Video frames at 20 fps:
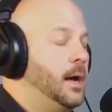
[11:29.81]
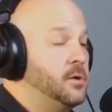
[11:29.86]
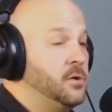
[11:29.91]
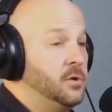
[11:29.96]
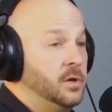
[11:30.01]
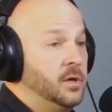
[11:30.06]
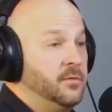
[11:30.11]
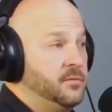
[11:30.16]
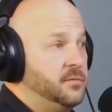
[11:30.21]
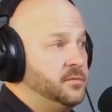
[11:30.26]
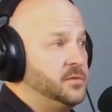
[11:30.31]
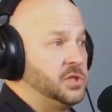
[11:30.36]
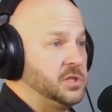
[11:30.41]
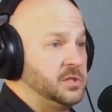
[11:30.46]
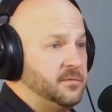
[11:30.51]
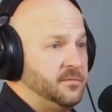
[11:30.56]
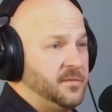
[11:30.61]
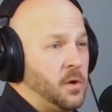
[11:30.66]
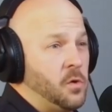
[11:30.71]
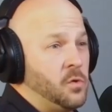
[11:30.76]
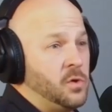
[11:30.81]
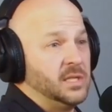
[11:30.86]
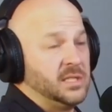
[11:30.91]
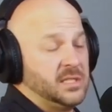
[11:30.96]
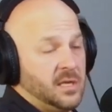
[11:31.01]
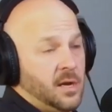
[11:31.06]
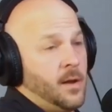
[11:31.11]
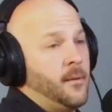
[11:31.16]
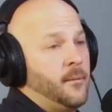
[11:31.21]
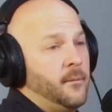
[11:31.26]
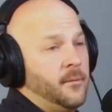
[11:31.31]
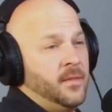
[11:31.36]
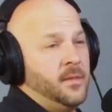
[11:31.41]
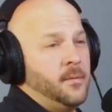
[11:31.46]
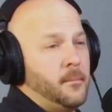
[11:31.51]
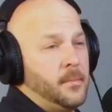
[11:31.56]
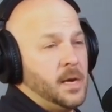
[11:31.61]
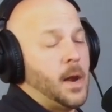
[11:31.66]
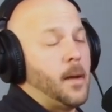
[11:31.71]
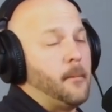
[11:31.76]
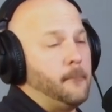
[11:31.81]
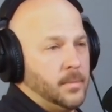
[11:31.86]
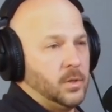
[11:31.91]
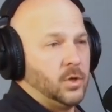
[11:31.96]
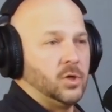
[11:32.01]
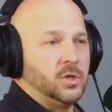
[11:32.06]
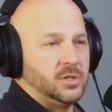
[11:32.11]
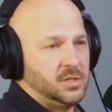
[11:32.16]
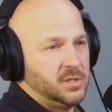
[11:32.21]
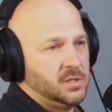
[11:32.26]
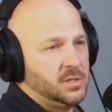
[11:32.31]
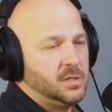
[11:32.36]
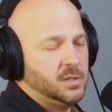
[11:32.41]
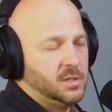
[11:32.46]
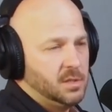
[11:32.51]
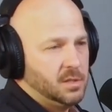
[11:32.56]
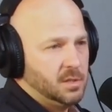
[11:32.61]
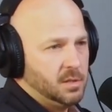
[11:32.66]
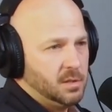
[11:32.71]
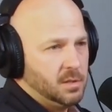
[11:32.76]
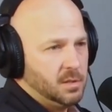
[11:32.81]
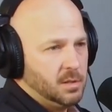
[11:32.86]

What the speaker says: I could have just focused on the numbers,